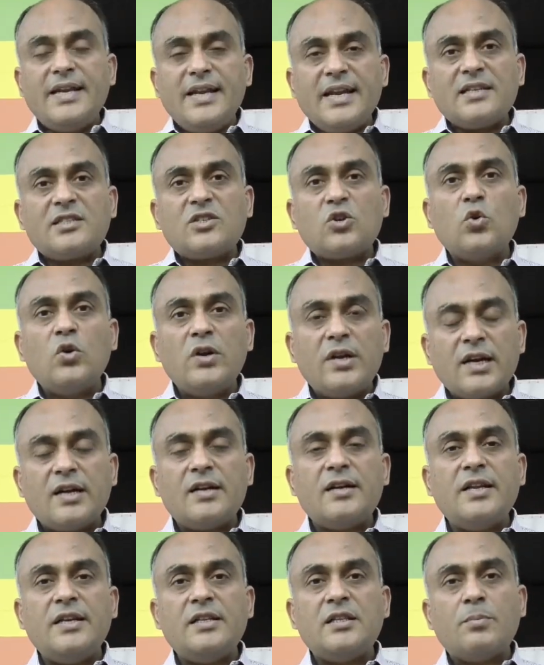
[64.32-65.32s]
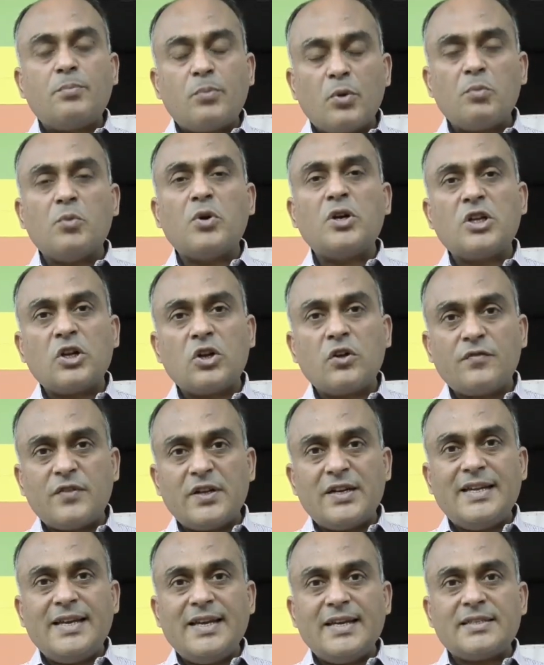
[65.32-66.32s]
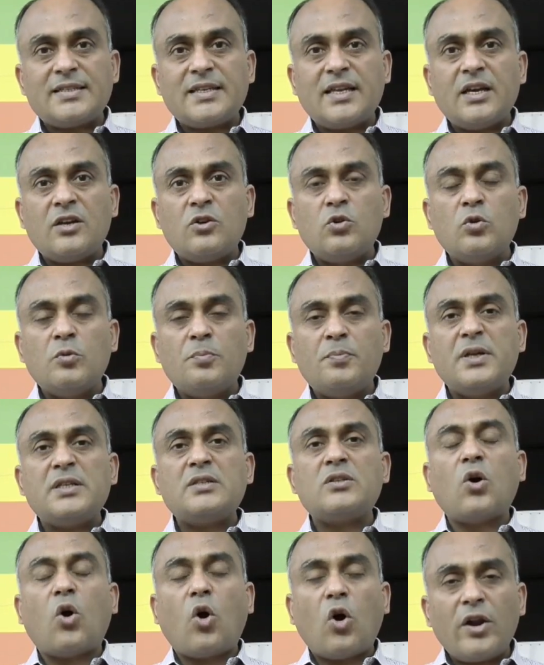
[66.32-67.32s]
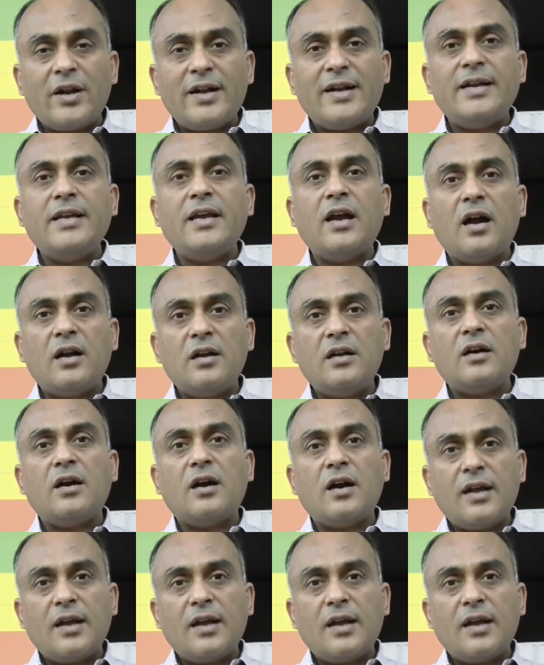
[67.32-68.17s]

DS Kulkarni, the promoter of the DSK Group, is already under